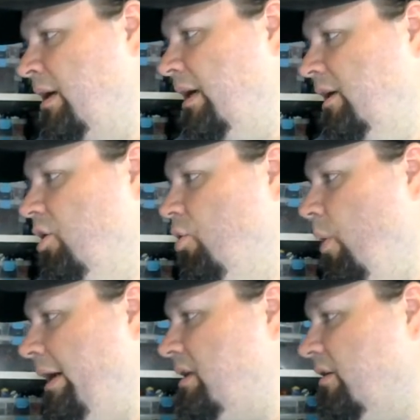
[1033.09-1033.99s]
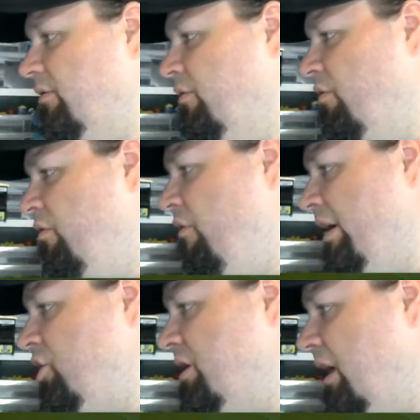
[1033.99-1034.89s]
Hello, White
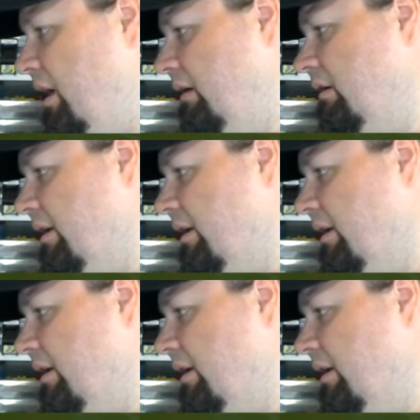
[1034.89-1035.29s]
Vegeta.